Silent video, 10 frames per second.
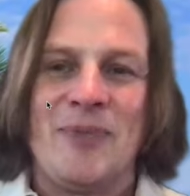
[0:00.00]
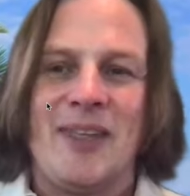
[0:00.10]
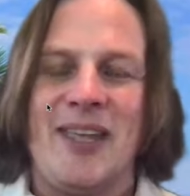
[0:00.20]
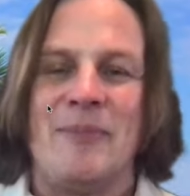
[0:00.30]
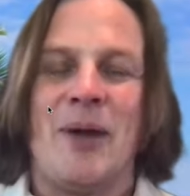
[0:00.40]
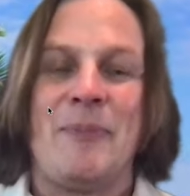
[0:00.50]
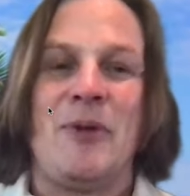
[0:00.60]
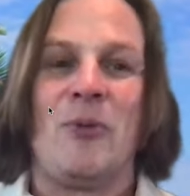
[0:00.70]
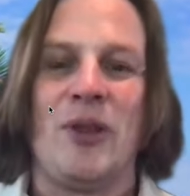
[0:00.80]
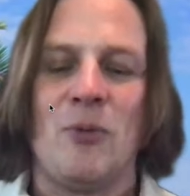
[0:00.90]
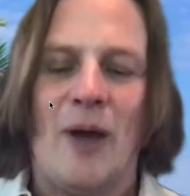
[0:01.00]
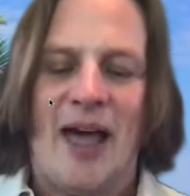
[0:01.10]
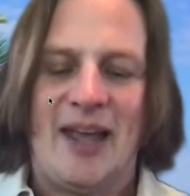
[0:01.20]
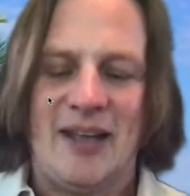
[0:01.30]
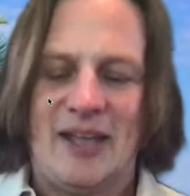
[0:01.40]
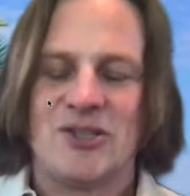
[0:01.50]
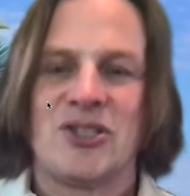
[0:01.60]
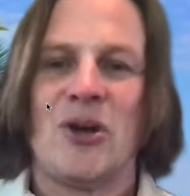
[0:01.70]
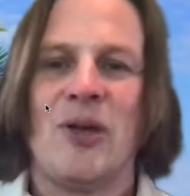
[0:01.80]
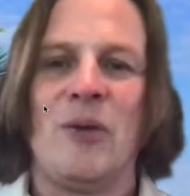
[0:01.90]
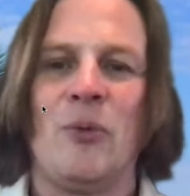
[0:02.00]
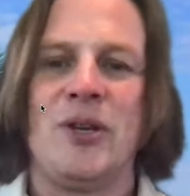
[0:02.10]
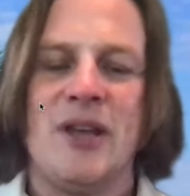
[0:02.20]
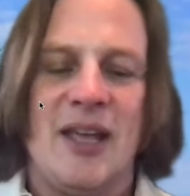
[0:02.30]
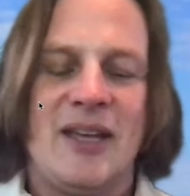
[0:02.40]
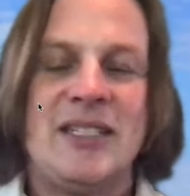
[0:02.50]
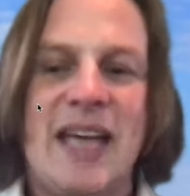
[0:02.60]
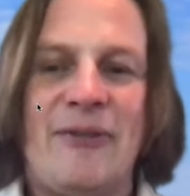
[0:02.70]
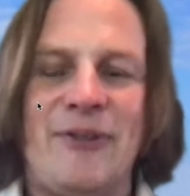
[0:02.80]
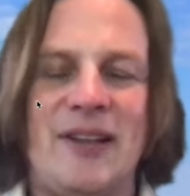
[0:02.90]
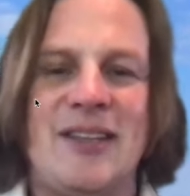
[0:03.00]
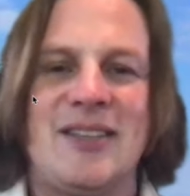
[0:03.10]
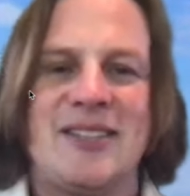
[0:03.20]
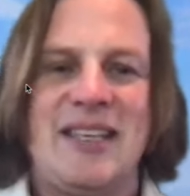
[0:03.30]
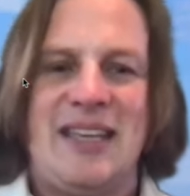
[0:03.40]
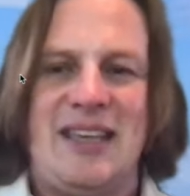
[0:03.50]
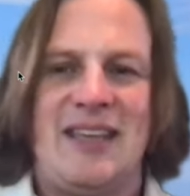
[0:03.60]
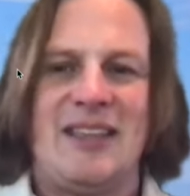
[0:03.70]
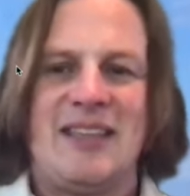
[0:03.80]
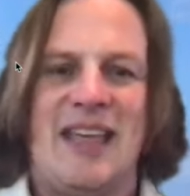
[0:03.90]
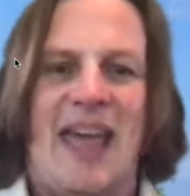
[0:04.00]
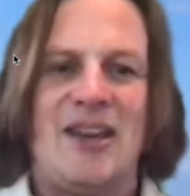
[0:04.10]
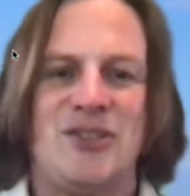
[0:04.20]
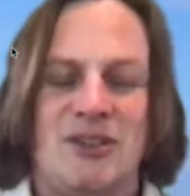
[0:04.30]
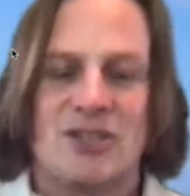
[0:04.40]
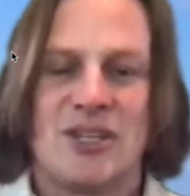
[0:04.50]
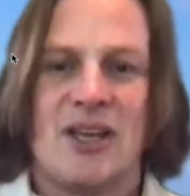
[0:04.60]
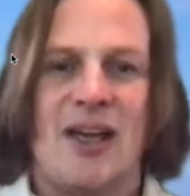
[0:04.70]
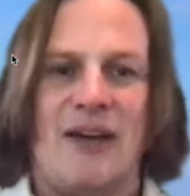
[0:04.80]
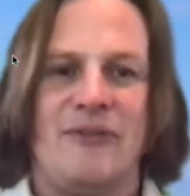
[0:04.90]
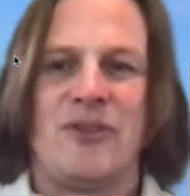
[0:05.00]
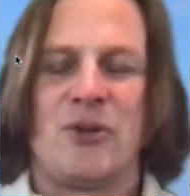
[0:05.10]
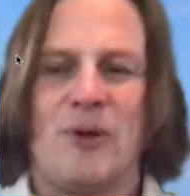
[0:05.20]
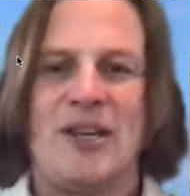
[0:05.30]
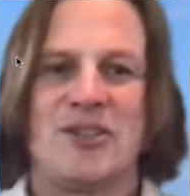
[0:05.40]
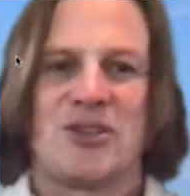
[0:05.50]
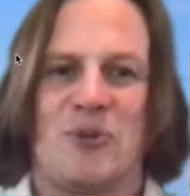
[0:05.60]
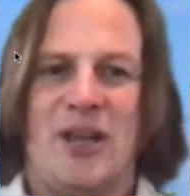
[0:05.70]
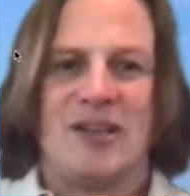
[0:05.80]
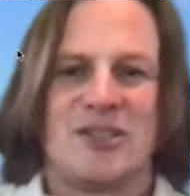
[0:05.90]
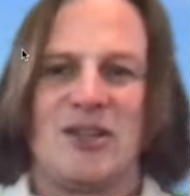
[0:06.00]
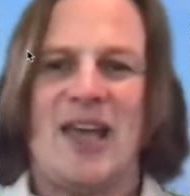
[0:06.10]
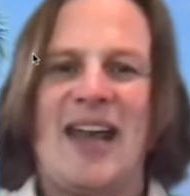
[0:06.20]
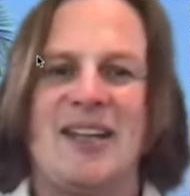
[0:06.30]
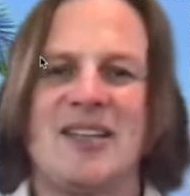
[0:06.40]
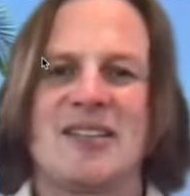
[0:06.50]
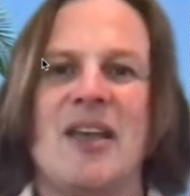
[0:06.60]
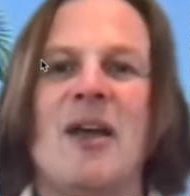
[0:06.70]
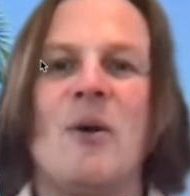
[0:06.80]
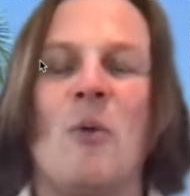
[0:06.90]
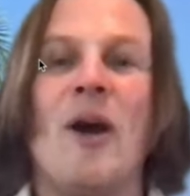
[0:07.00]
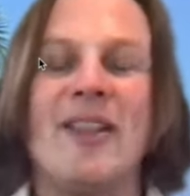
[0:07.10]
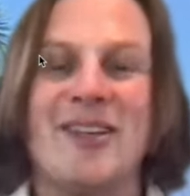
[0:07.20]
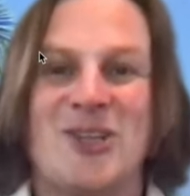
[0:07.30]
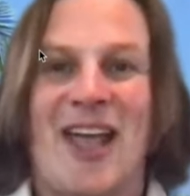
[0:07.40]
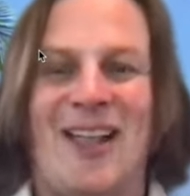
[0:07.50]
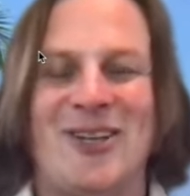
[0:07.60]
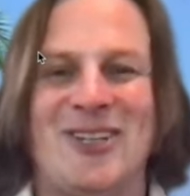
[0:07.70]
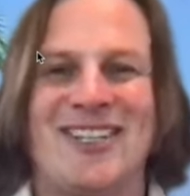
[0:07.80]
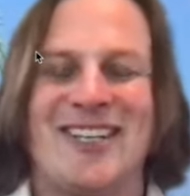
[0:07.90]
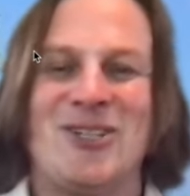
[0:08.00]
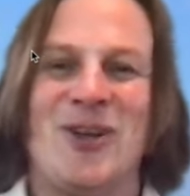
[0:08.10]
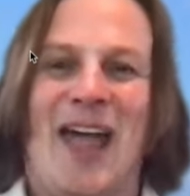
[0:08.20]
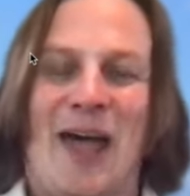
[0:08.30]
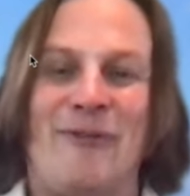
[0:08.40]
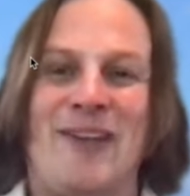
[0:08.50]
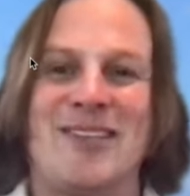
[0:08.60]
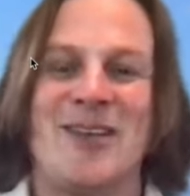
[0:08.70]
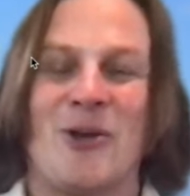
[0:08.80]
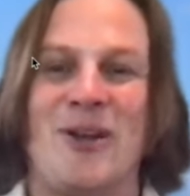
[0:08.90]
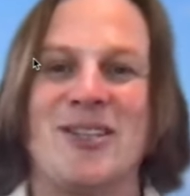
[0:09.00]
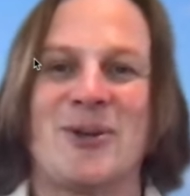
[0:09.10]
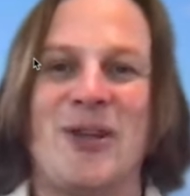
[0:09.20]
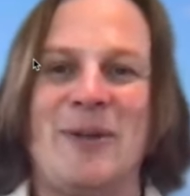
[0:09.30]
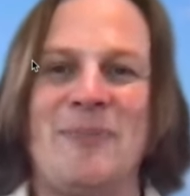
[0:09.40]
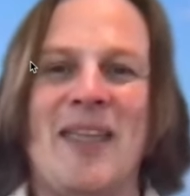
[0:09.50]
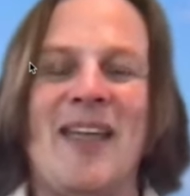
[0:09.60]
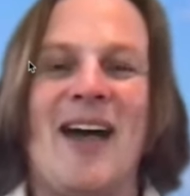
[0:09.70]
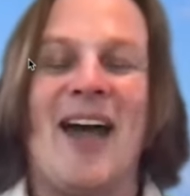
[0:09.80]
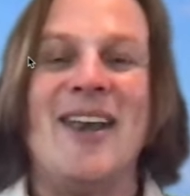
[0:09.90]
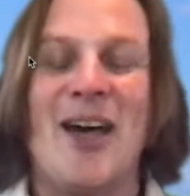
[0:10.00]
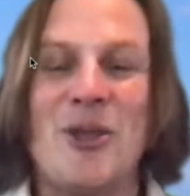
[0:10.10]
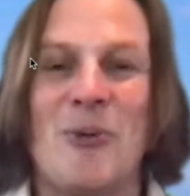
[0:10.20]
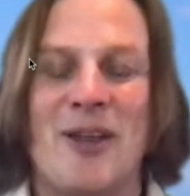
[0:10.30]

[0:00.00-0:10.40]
it might be really wide. And so it would definitely see the edges of the green screen. So that is one of the challenges that you have facing a green screen. Another one of